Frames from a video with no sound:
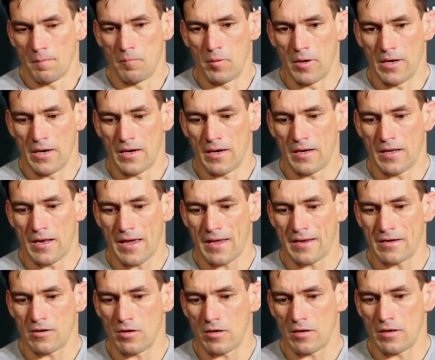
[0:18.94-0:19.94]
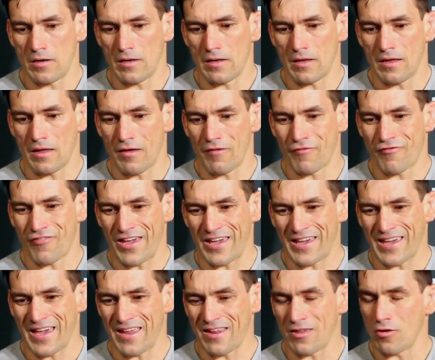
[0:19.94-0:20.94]
But I, if I
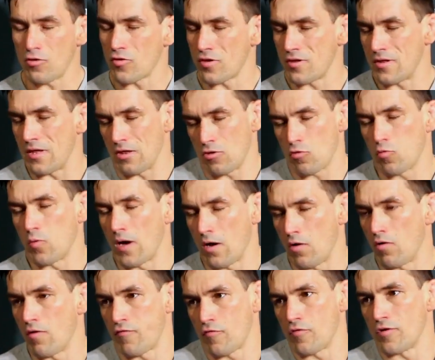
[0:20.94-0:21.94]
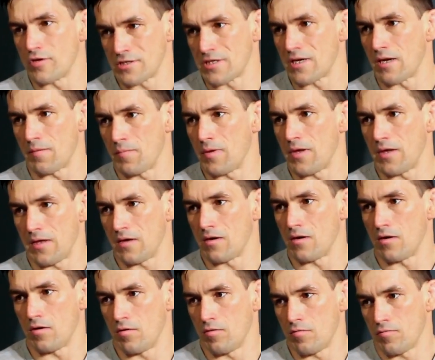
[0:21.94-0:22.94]
can use this well, of course, can be,
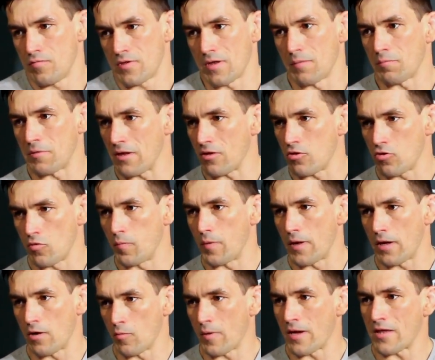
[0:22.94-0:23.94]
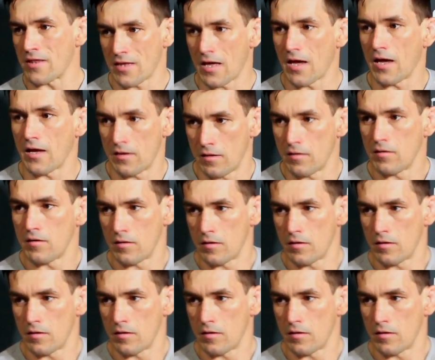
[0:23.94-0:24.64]
you know, something to play on my side